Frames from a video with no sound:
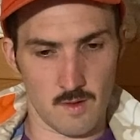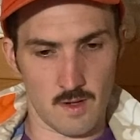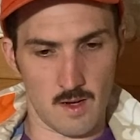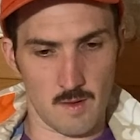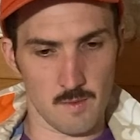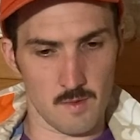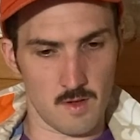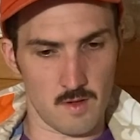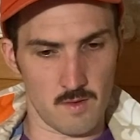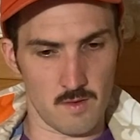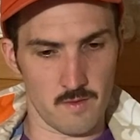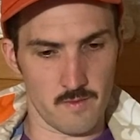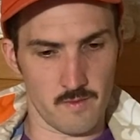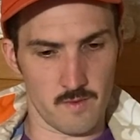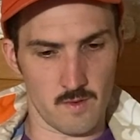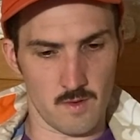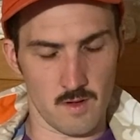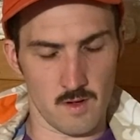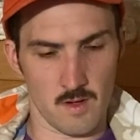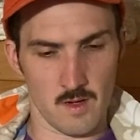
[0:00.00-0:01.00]
what I'm going
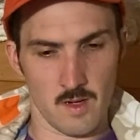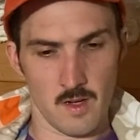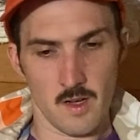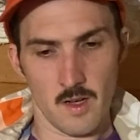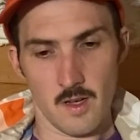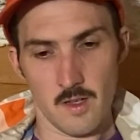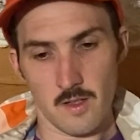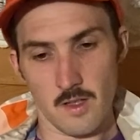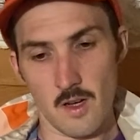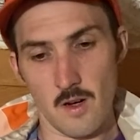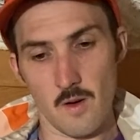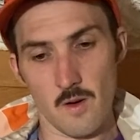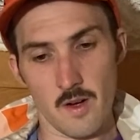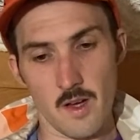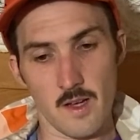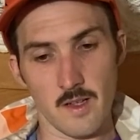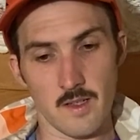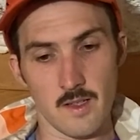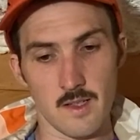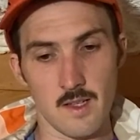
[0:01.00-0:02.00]
for. So,
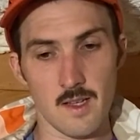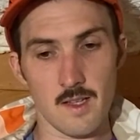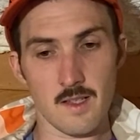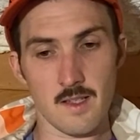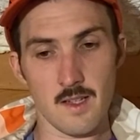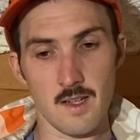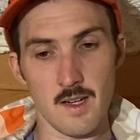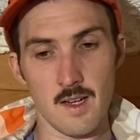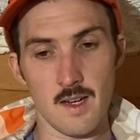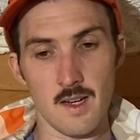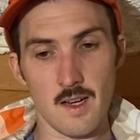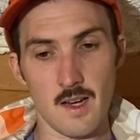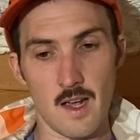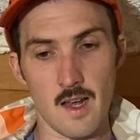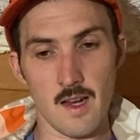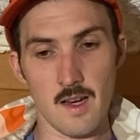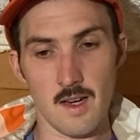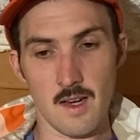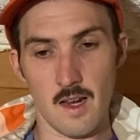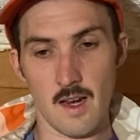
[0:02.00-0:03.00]
okay,
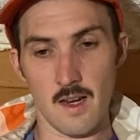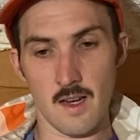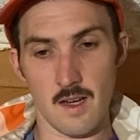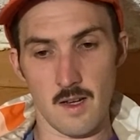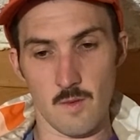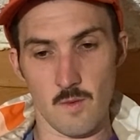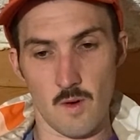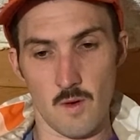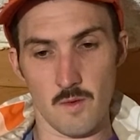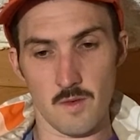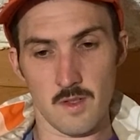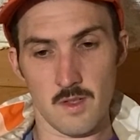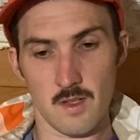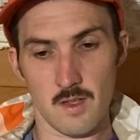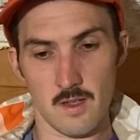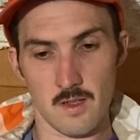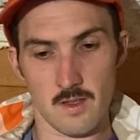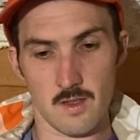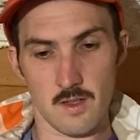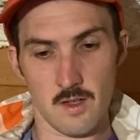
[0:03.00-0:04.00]
16,990. What was
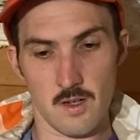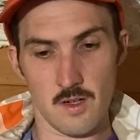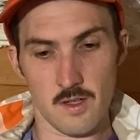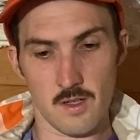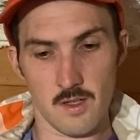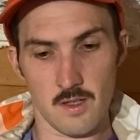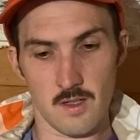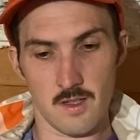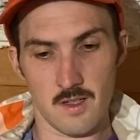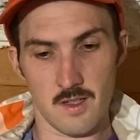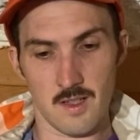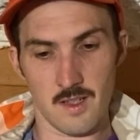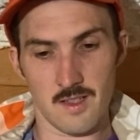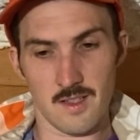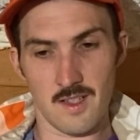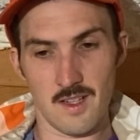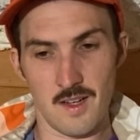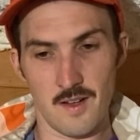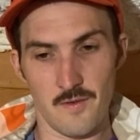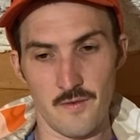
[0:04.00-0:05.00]
the Excursion?
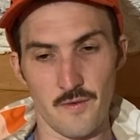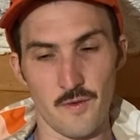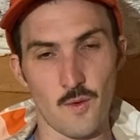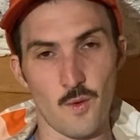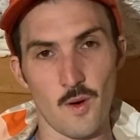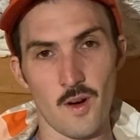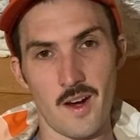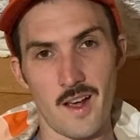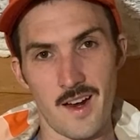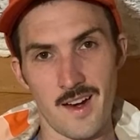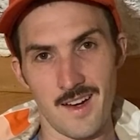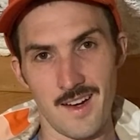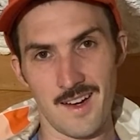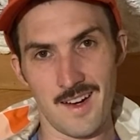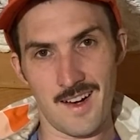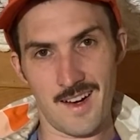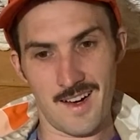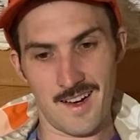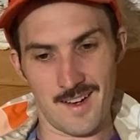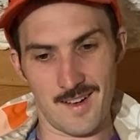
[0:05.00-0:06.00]

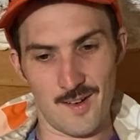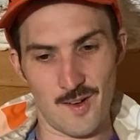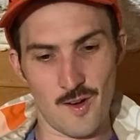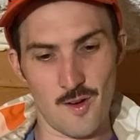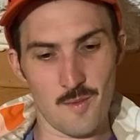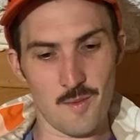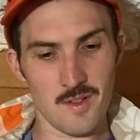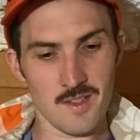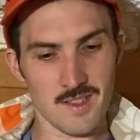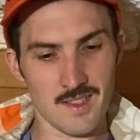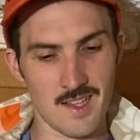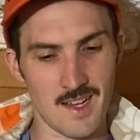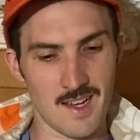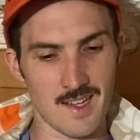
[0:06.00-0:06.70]
16,499. Almost